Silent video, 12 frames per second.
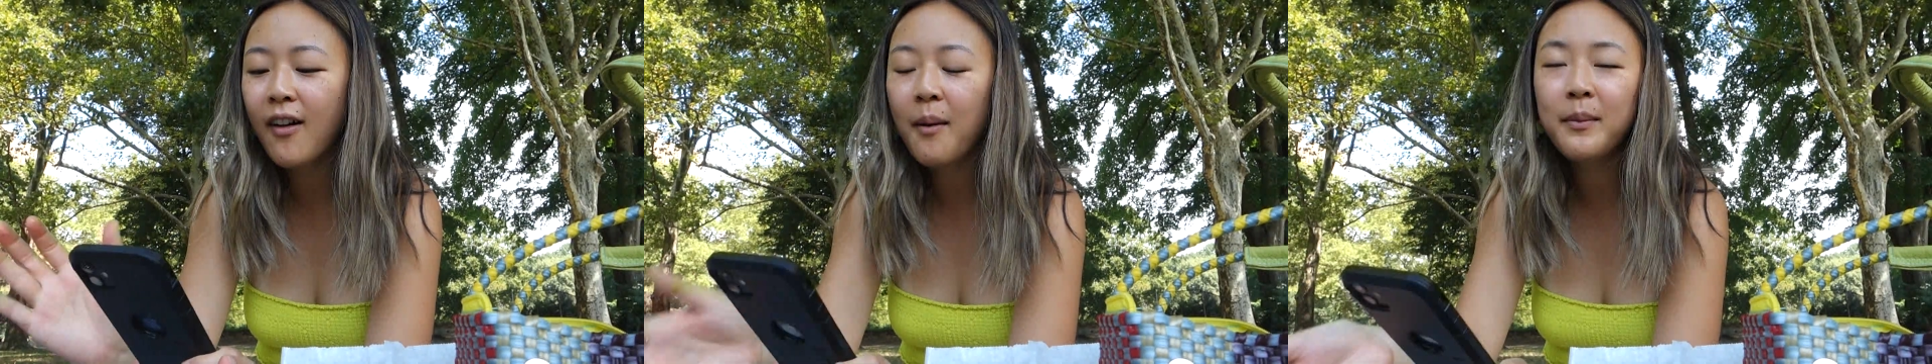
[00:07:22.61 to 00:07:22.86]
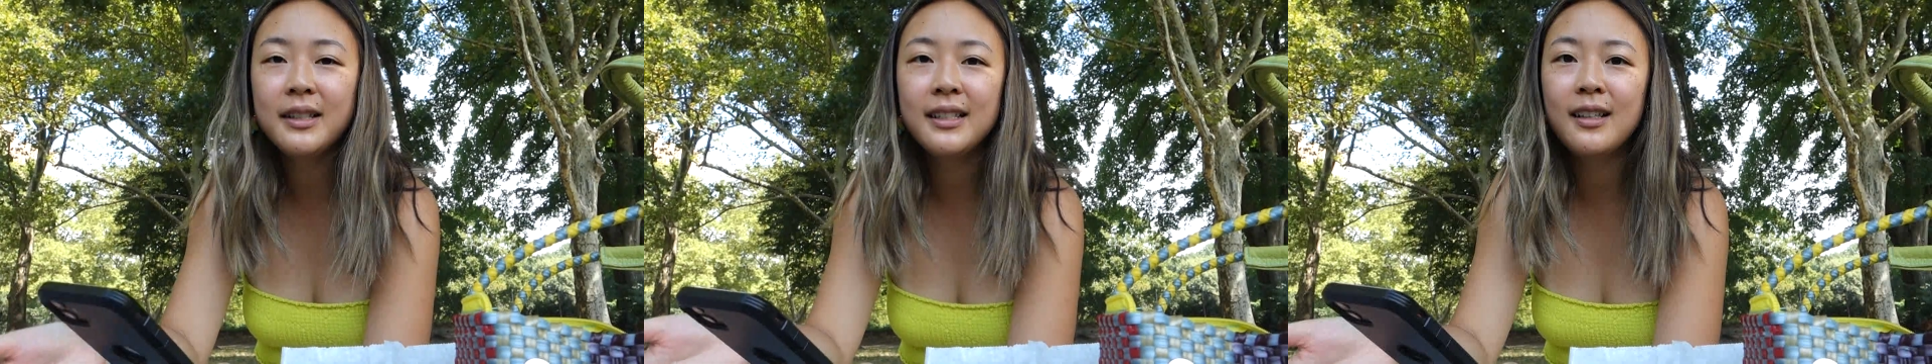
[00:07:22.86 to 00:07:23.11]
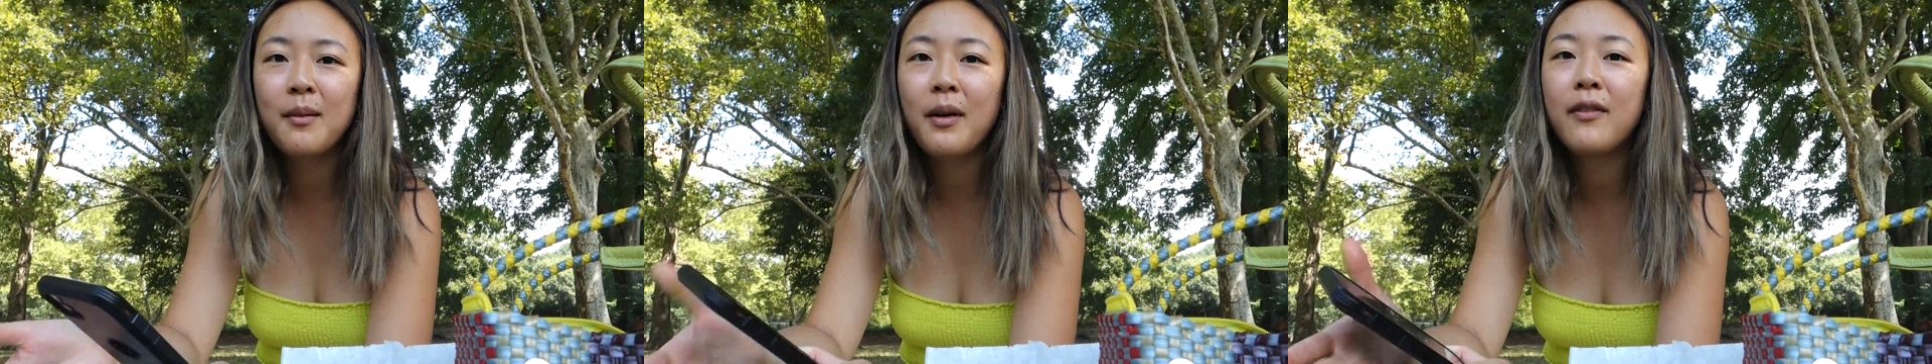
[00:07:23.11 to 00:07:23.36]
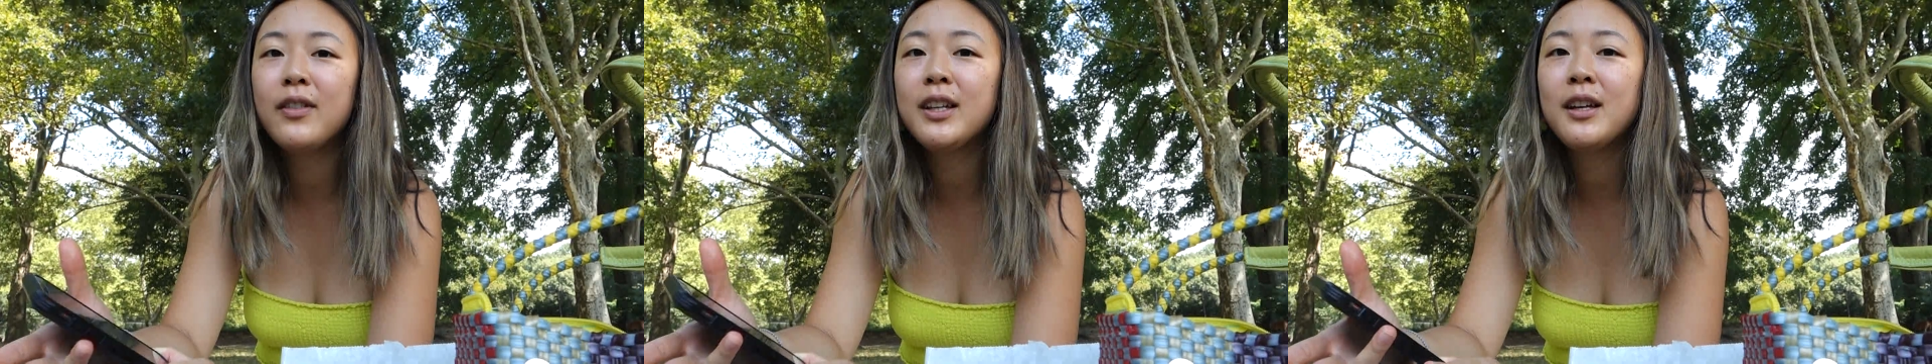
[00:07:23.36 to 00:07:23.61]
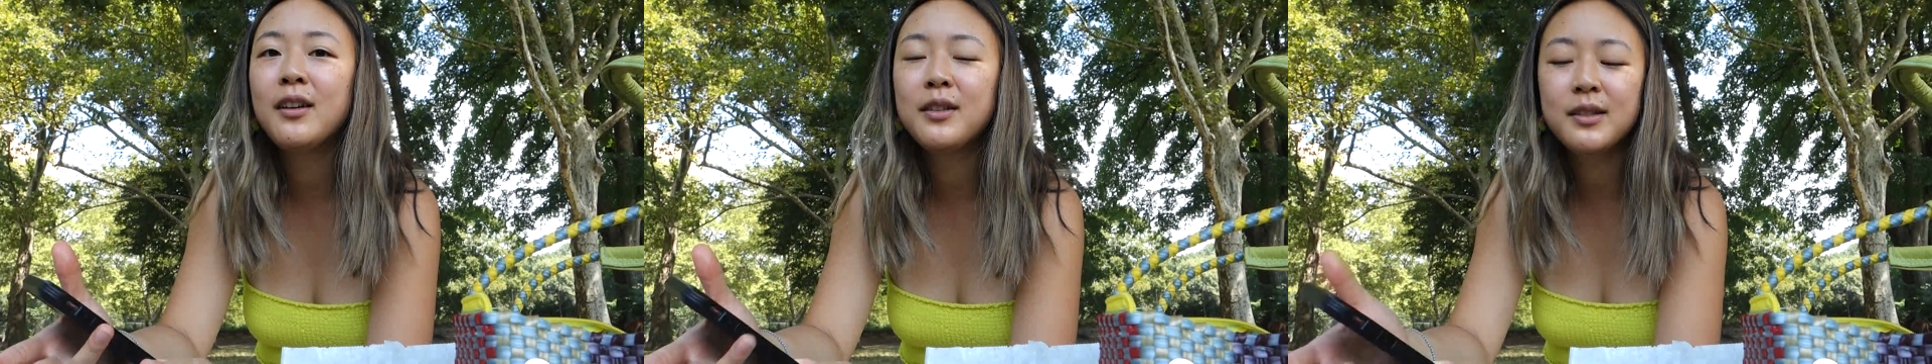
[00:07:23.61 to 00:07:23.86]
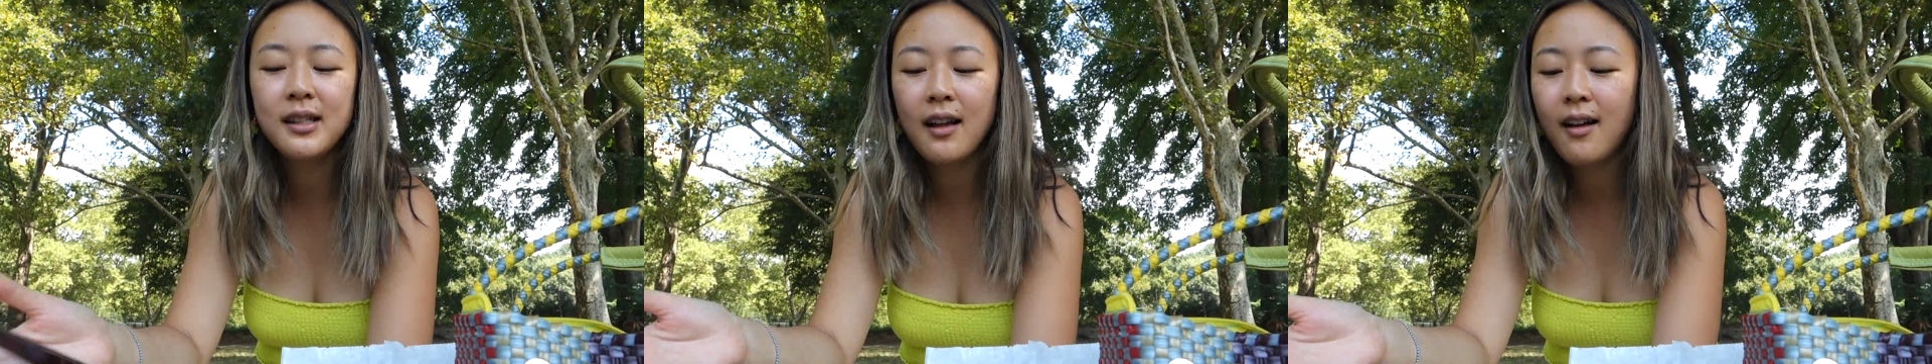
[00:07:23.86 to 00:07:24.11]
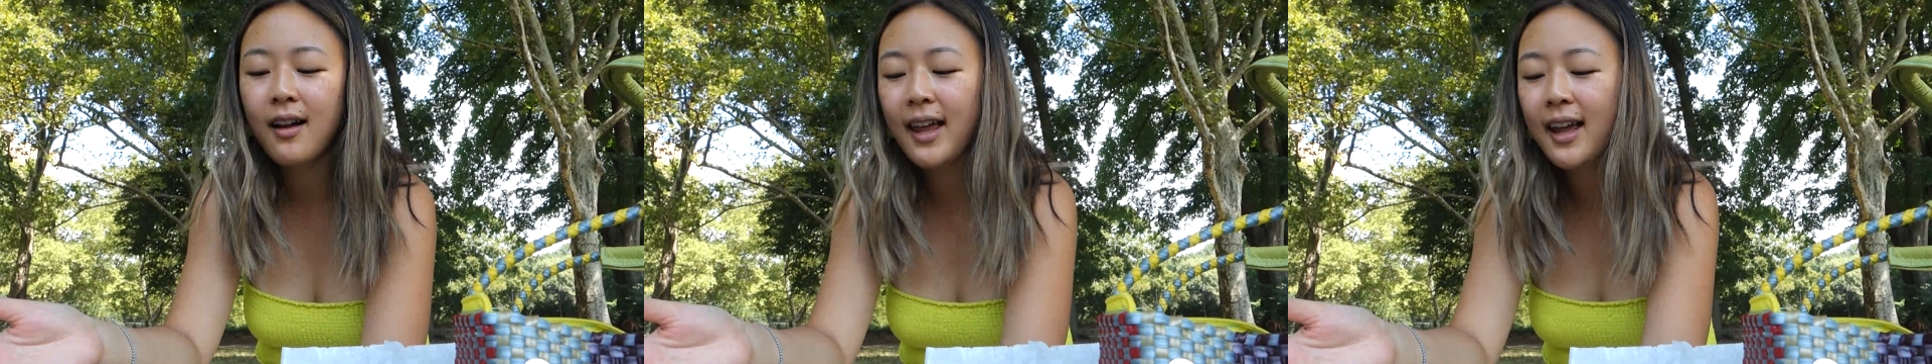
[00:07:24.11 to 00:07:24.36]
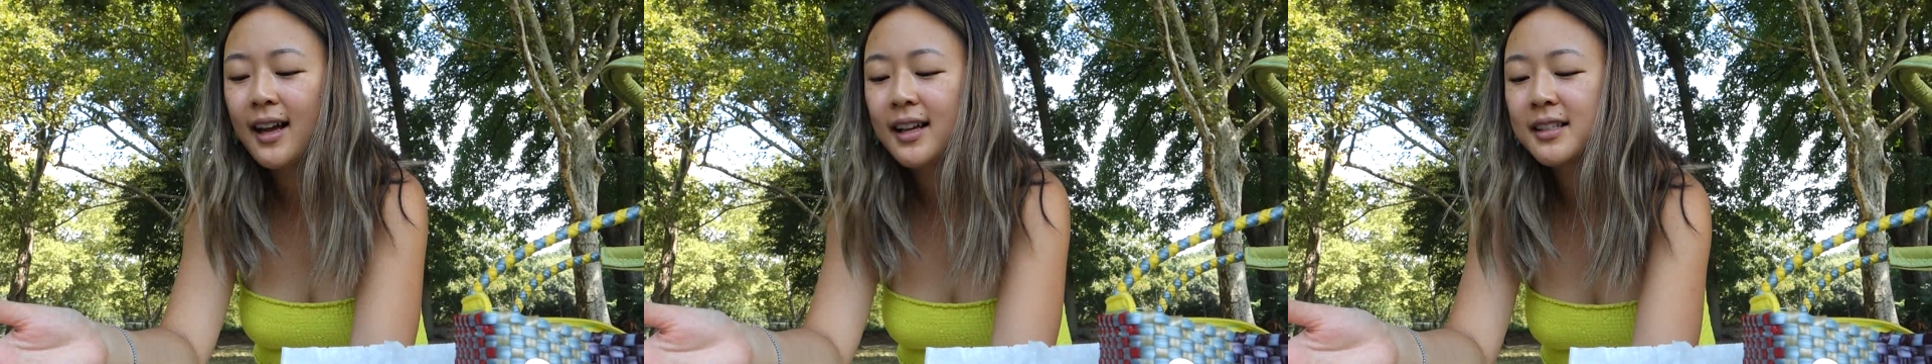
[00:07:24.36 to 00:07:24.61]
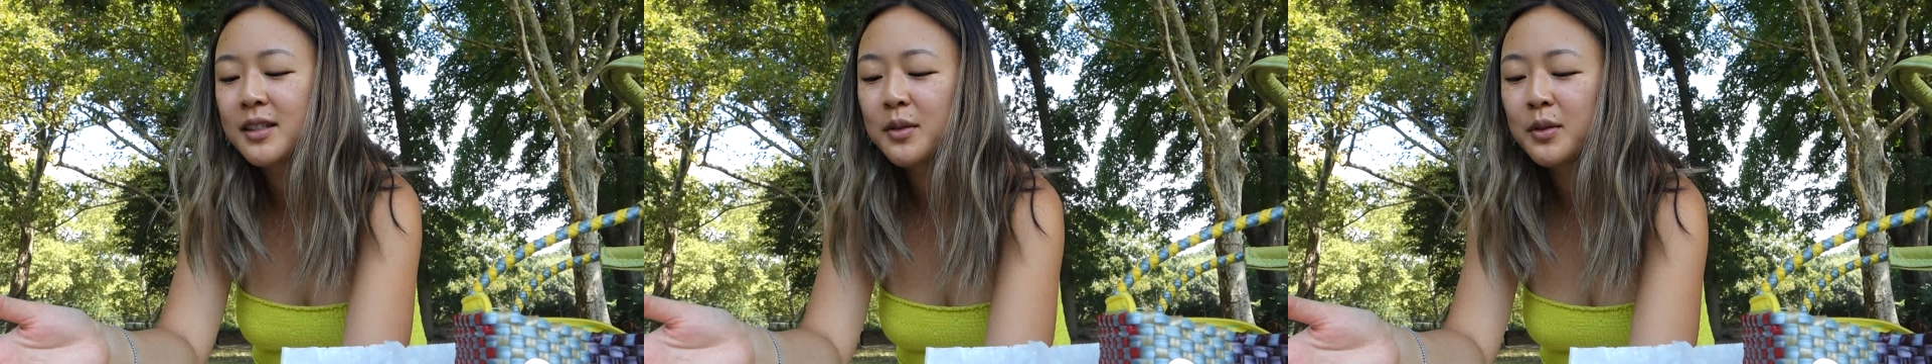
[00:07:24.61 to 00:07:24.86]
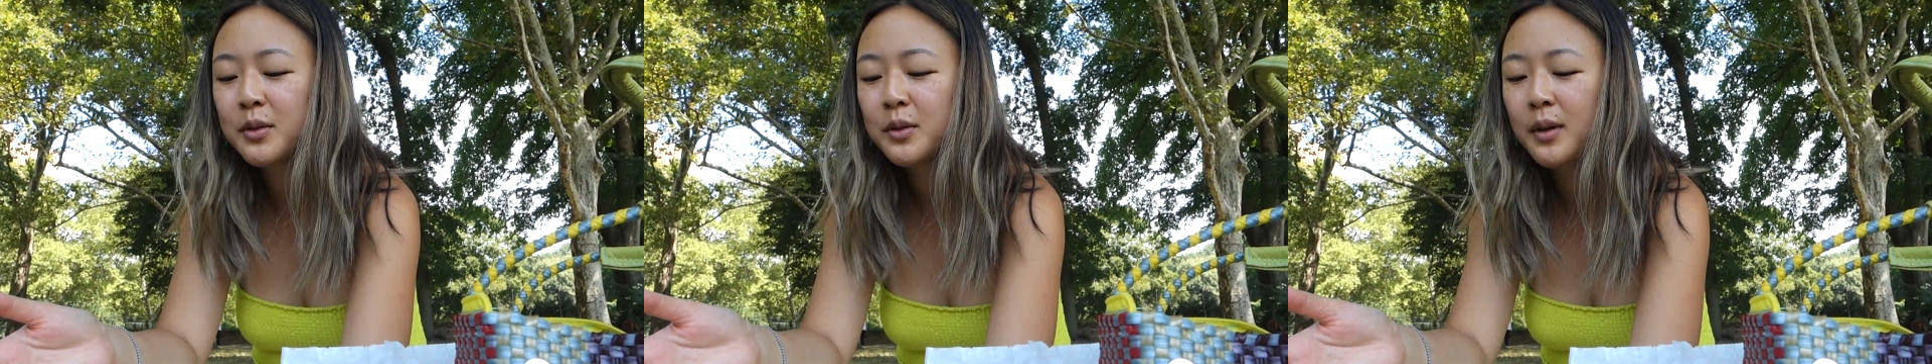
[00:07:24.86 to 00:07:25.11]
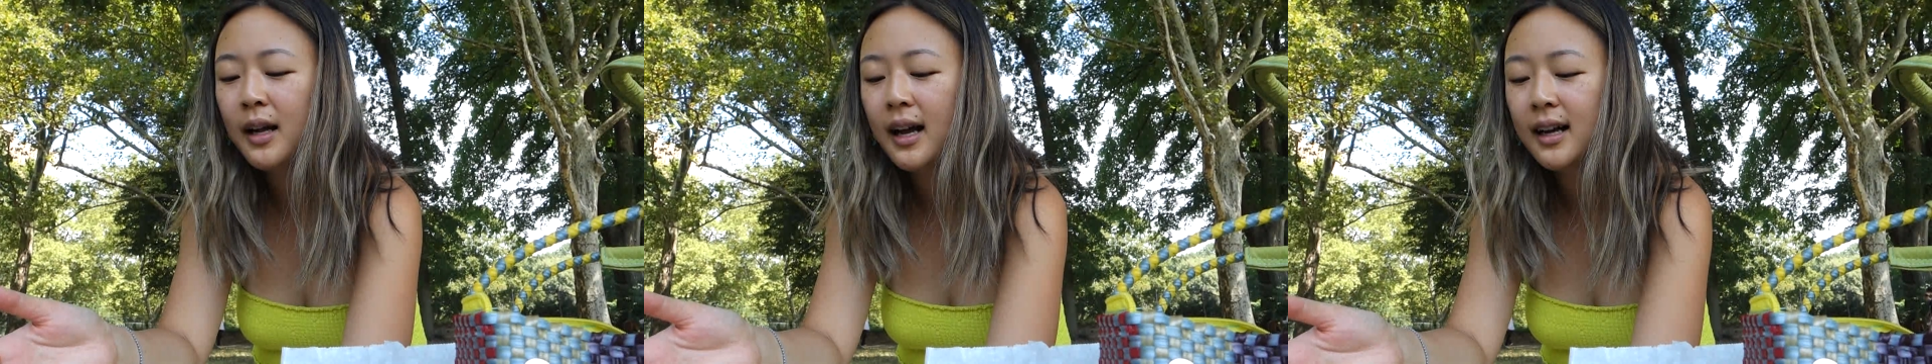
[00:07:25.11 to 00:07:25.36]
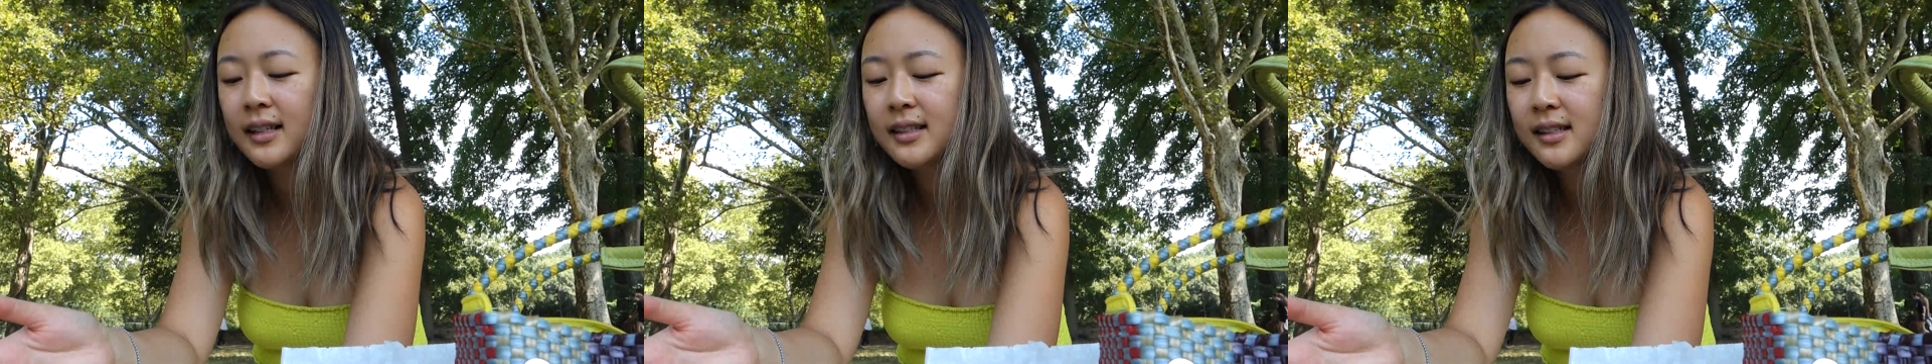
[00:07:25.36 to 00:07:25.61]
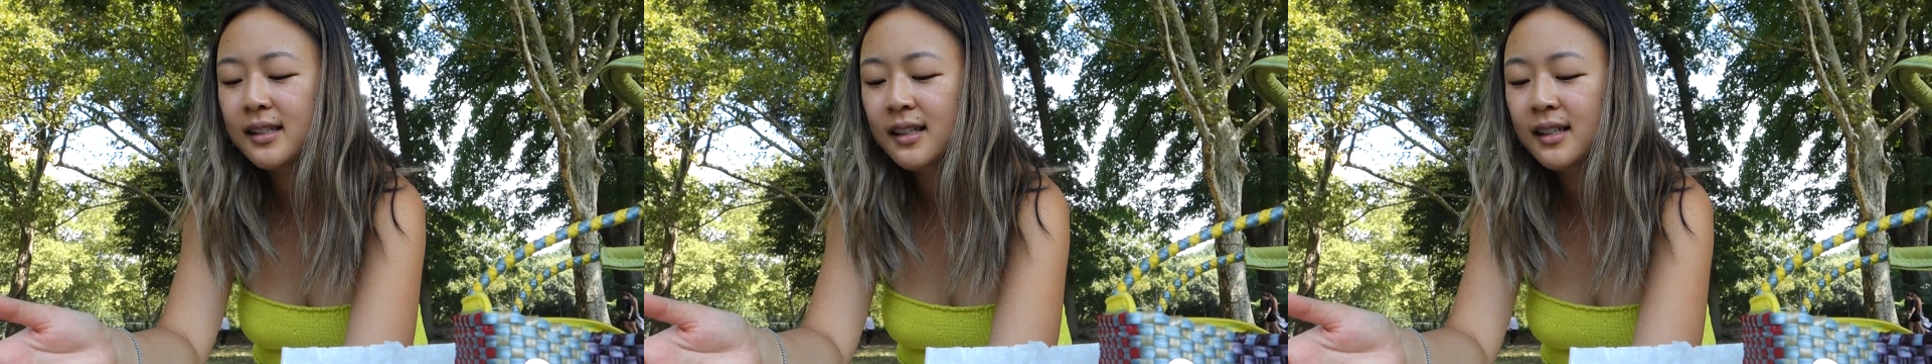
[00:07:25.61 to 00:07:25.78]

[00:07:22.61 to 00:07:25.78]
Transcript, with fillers: commented on my videos and has